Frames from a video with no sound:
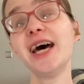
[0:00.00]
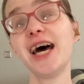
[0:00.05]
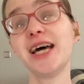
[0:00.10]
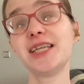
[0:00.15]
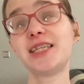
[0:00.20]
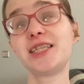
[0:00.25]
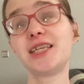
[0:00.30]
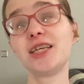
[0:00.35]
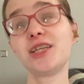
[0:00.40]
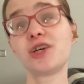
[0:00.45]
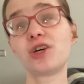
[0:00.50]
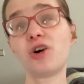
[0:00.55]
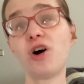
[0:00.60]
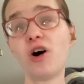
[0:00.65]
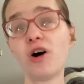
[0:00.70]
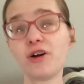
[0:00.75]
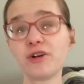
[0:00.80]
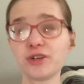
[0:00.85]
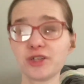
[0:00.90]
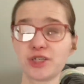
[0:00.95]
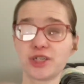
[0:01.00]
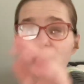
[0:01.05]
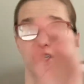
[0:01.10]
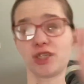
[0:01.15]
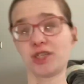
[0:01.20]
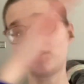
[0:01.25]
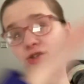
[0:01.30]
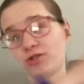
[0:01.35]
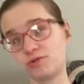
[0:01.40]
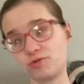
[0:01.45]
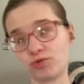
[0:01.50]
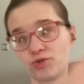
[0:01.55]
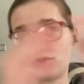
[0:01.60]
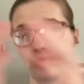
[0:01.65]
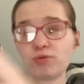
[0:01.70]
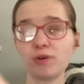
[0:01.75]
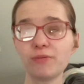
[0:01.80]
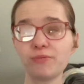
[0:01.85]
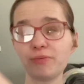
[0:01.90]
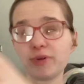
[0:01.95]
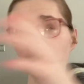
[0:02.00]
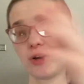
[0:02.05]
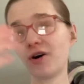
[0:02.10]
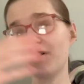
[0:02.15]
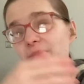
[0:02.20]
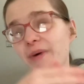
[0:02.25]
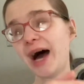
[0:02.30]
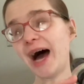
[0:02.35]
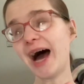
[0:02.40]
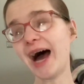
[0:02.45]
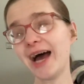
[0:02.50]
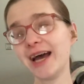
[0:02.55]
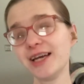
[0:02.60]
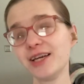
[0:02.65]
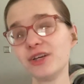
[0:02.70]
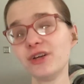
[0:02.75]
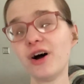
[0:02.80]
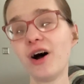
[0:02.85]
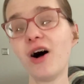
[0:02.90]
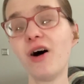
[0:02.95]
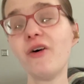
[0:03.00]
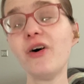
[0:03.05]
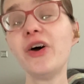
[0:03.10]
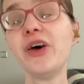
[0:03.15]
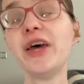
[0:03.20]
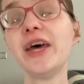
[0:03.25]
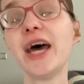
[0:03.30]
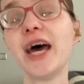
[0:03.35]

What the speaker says: and see the cars just swiftly go by, you know,